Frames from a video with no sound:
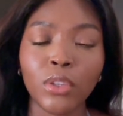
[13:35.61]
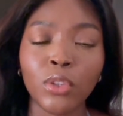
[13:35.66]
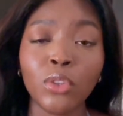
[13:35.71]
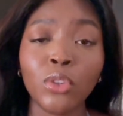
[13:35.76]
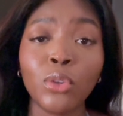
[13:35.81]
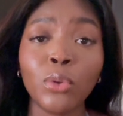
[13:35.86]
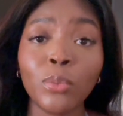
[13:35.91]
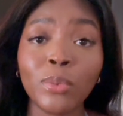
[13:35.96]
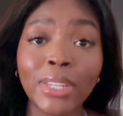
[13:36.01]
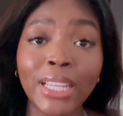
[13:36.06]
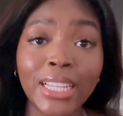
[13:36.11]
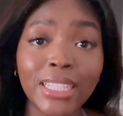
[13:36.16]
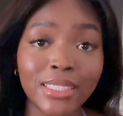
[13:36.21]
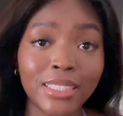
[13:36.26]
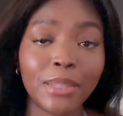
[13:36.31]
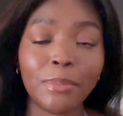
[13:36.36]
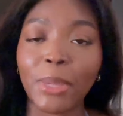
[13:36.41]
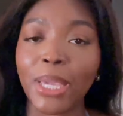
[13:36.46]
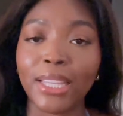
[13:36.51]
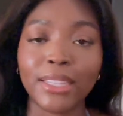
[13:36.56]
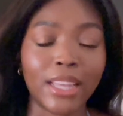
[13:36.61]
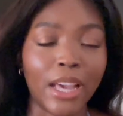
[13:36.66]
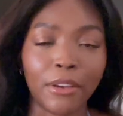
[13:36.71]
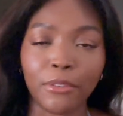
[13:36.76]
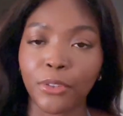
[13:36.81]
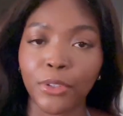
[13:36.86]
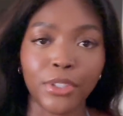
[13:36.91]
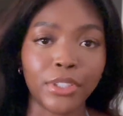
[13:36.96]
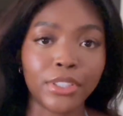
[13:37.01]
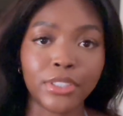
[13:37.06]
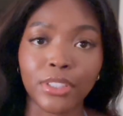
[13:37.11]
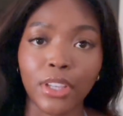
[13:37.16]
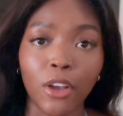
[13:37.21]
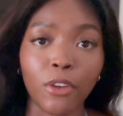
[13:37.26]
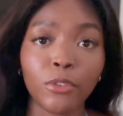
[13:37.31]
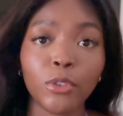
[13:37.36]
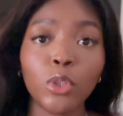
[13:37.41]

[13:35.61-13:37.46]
you need to make that for yourself.